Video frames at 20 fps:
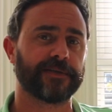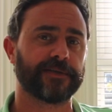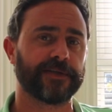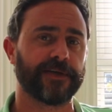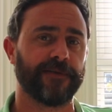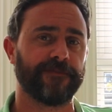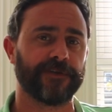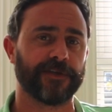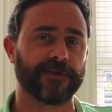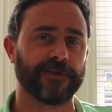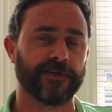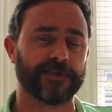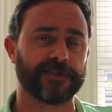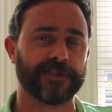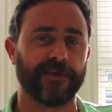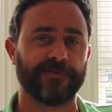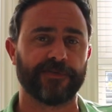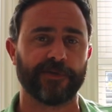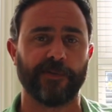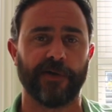Come for the dog,
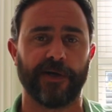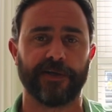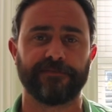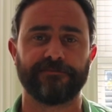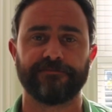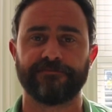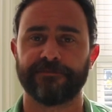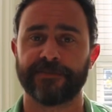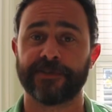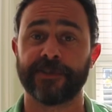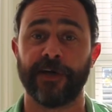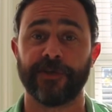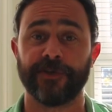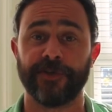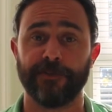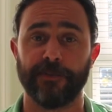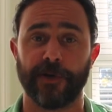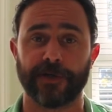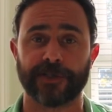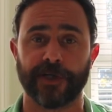stay for the wine. It's our
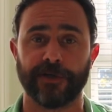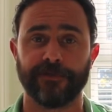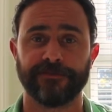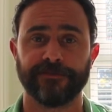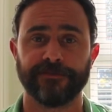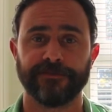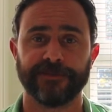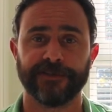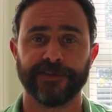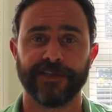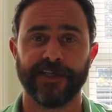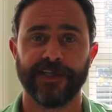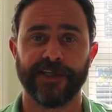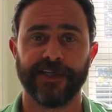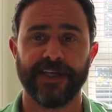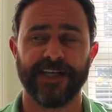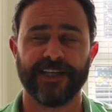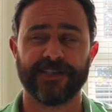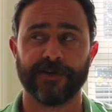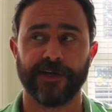new motto.
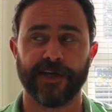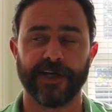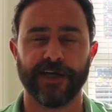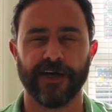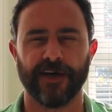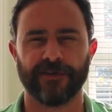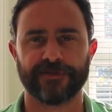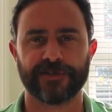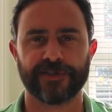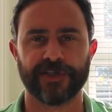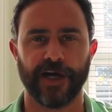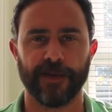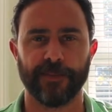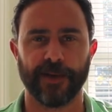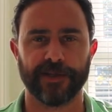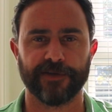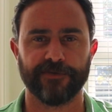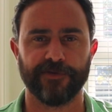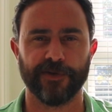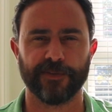He's not here, I've shut him
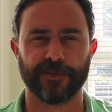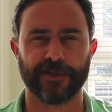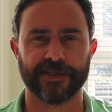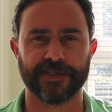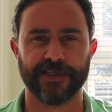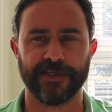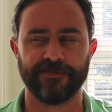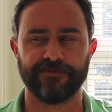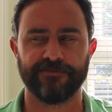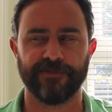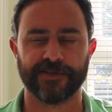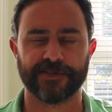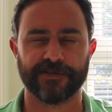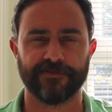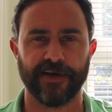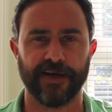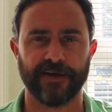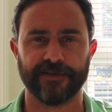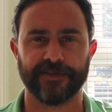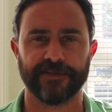out of the room, because he runs
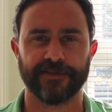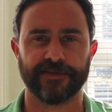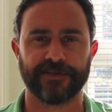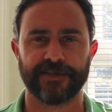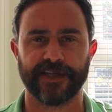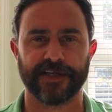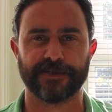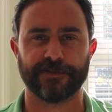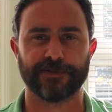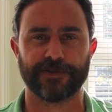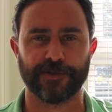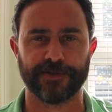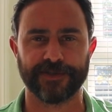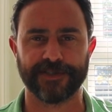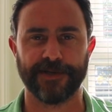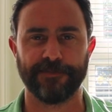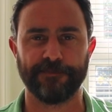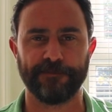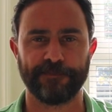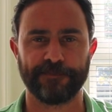around and thinks I'm talking
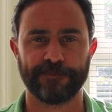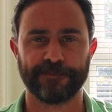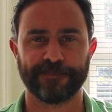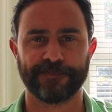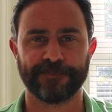to him.